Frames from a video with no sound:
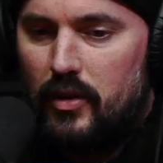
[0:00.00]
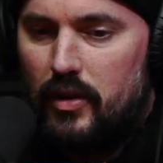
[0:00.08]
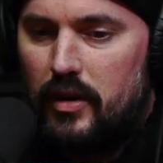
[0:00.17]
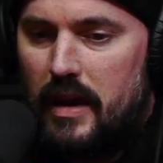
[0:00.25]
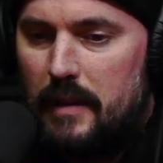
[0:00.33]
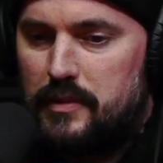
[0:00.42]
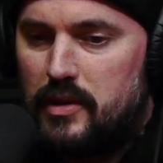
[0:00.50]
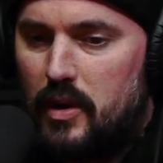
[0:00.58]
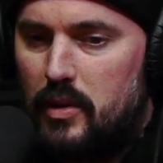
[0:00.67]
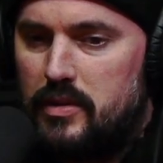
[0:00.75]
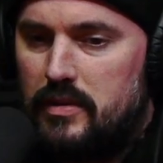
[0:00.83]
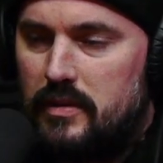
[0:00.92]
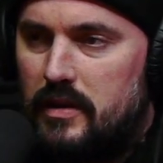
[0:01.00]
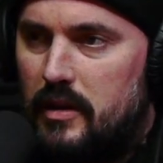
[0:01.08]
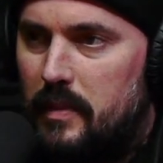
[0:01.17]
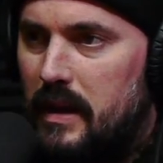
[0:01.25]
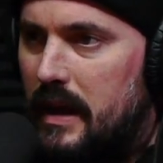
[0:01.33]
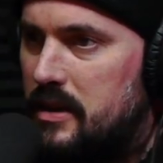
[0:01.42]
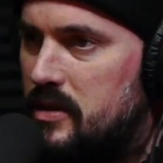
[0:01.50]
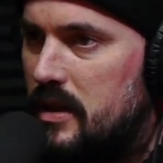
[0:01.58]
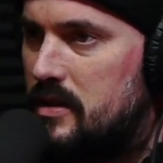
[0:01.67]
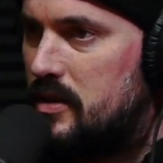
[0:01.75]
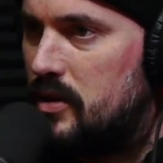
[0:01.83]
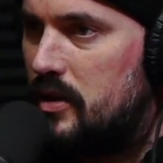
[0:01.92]
your episode, there'll be links
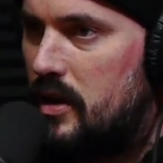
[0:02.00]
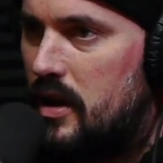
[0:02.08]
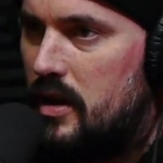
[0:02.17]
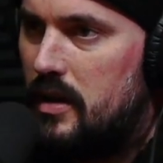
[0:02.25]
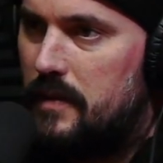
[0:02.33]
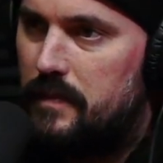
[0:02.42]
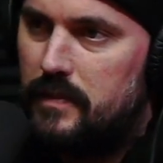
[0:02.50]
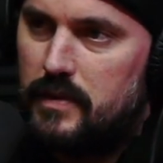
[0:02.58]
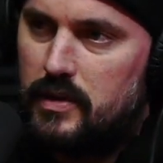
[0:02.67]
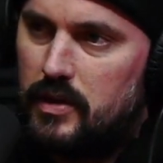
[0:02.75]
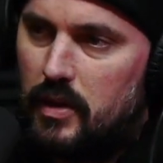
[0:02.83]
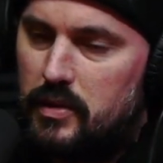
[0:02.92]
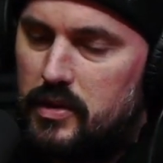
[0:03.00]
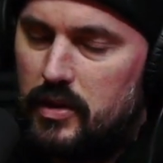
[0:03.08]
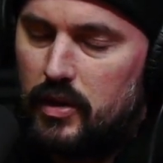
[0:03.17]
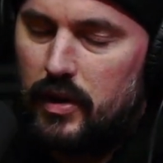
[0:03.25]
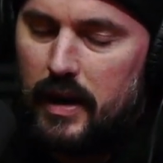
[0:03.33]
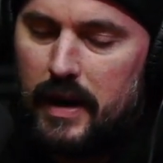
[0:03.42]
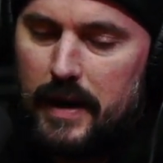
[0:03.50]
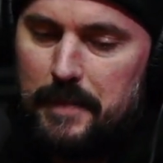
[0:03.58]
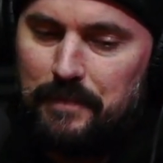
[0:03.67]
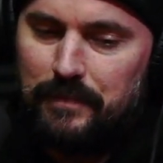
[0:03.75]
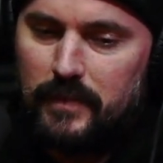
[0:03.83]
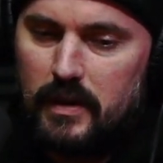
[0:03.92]
not to your you know, to your
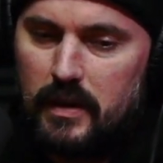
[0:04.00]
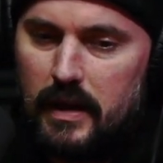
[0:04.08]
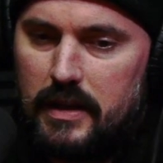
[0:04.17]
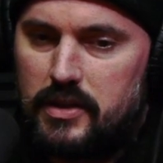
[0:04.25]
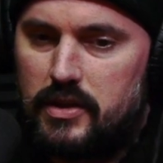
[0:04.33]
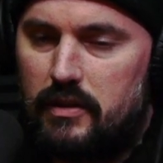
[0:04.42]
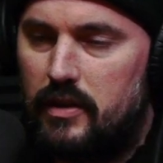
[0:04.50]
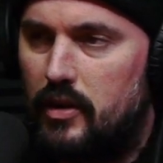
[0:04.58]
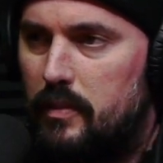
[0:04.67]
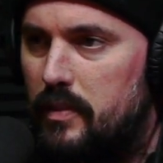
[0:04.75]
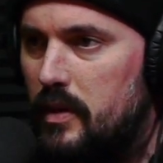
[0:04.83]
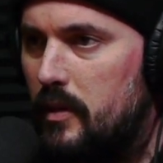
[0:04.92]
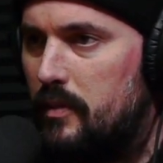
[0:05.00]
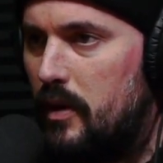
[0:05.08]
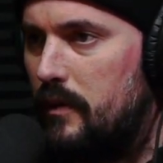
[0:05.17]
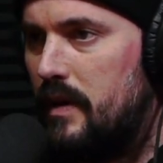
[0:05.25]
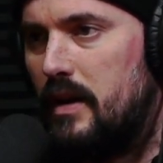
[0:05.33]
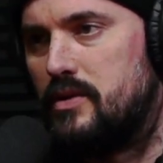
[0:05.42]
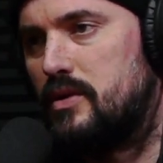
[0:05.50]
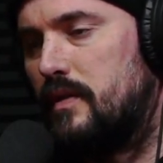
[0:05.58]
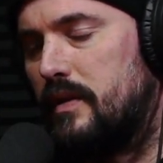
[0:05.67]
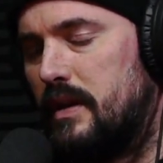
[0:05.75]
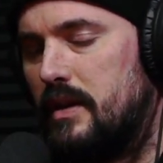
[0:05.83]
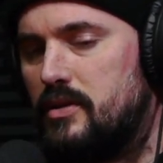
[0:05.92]
Insta and your profiles and
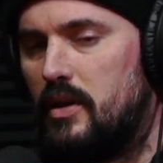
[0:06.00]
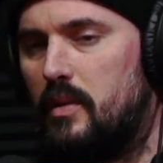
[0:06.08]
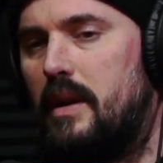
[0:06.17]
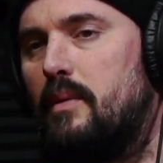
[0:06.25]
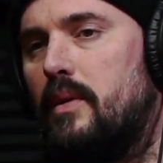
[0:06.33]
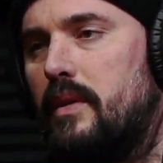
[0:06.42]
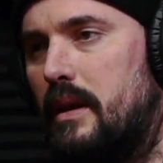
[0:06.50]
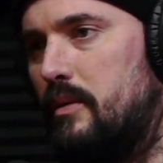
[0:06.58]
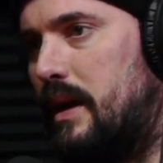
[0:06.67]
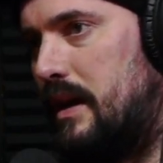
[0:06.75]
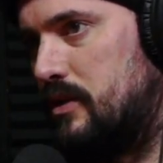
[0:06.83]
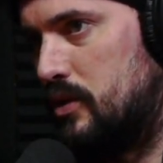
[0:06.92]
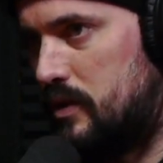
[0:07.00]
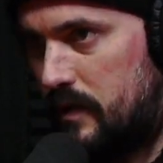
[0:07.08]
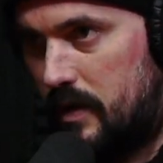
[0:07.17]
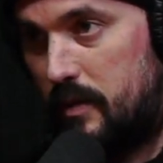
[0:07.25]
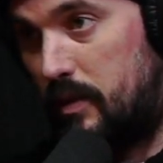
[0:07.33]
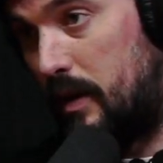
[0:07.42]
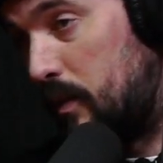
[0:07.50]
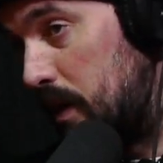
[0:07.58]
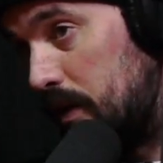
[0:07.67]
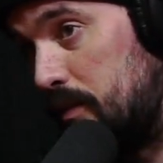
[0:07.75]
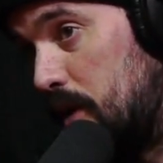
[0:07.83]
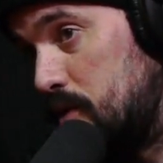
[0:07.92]
stuff like that. So anyone that will get in touch with you, they probably
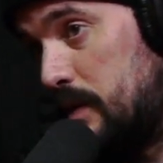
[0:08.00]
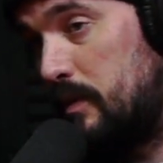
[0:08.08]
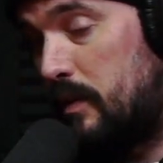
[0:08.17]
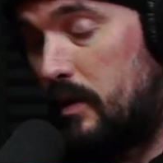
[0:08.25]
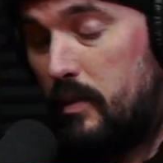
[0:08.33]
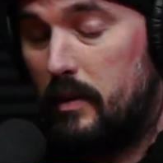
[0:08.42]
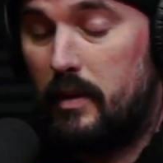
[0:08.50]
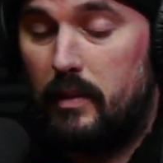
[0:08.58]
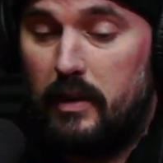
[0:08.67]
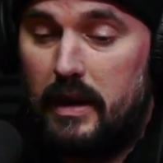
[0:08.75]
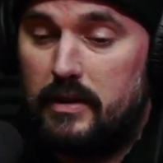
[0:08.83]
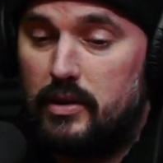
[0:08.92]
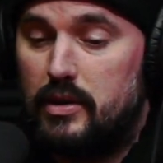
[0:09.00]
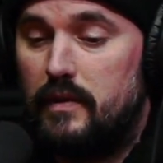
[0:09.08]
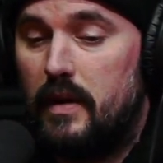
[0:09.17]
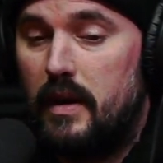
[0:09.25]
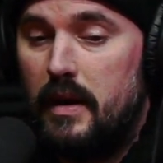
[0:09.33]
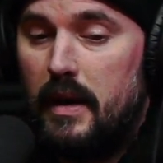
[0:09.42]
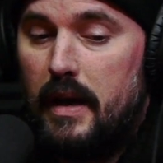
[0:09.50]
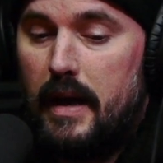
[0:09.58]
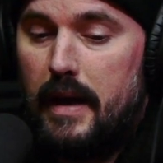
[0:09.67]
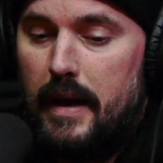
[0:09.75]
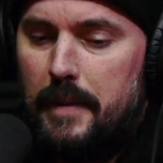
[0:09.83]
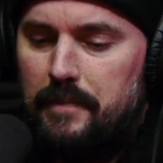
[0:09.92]
will. Those people probably will get in touch with you.
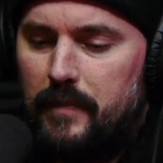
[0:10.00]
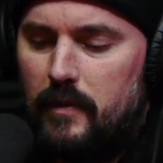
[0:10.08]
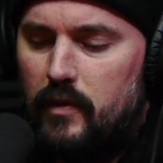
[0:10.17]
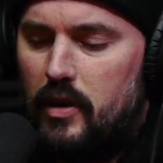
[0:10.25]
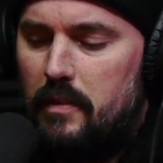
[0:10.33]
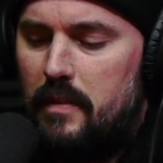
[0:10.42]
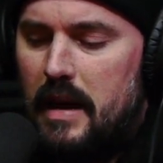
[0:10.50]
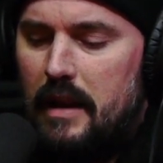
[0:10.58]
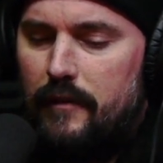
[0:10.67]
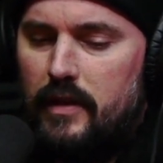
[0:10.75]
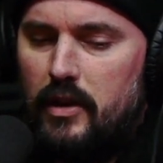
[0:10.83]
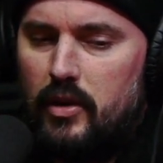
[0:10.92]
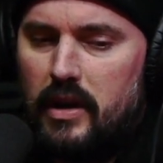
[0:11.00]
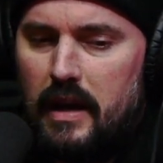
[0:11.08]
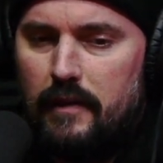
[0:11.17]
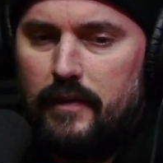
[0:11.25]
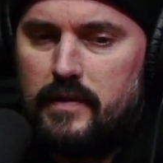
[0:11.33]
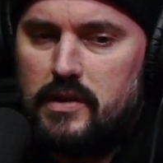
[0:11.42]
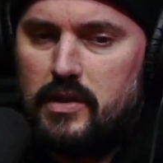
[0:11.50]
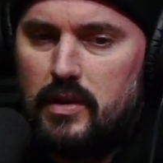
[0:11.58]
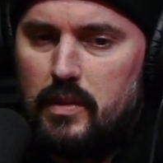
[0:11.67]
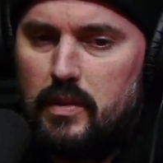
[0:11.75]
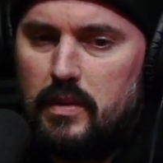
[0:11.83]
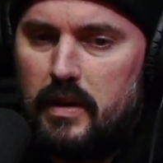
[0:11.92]
Have you got anything you could give
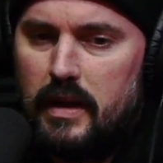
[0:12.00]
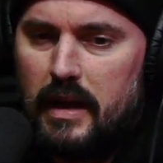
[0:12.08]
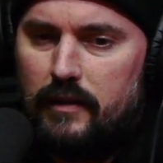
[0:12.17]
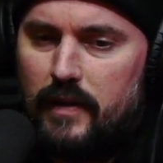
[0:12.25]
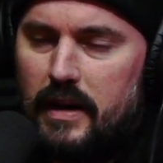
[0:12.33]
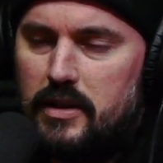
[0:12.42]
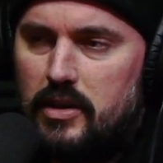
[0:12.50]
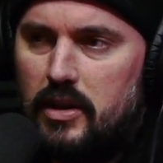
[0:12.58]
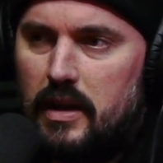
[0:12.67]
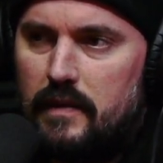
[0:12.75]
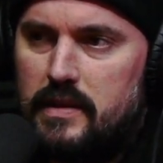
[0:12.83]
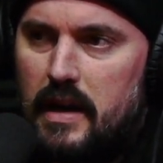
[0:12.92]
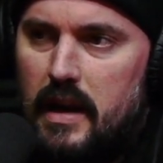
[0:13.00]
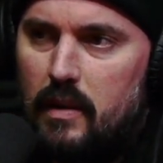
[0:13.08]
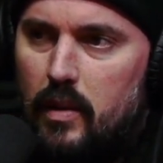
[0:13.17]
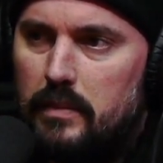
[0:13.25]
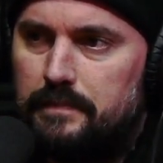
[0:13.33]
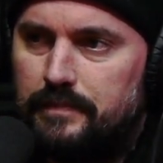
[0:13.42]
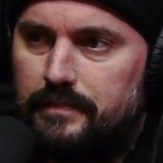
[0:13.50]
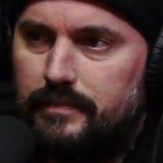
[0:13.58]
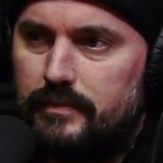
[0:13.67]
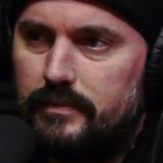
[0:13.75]
to, like, advice you can give to anyone